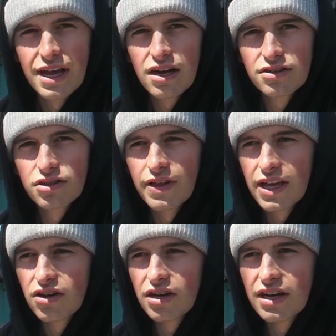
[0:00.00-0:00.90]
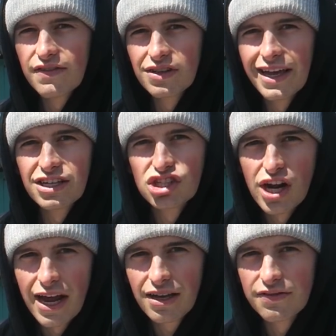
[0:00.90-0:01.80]
there, so they couldn't even like
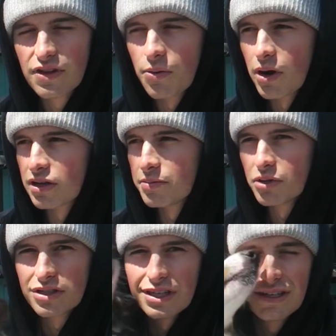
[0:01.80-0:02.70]
check if they wanted to put the